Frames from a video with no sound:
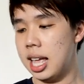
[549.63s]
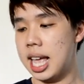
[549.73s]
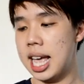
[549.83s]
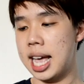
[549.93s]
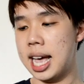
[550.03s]

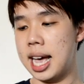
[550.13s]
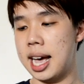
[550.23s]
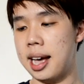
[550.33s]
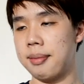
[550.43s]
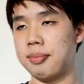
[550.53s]

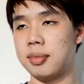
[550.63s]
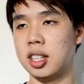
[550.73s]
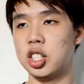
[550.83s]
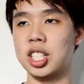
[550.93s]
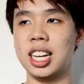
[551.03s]
and
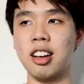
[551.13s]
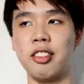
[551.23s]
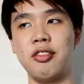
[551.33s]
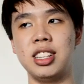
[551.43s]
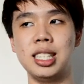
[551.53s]
she kind of
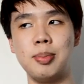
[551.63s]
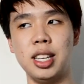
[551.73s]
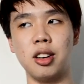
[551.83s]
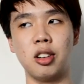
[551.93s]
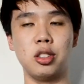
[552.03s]
convinced
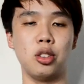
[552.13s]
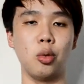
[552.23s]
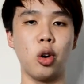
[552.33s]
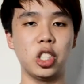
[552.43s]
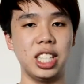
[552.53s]
me onto
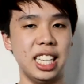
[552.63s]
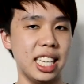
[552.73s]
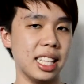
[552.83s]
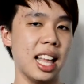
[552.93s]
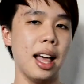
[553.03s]
watching it,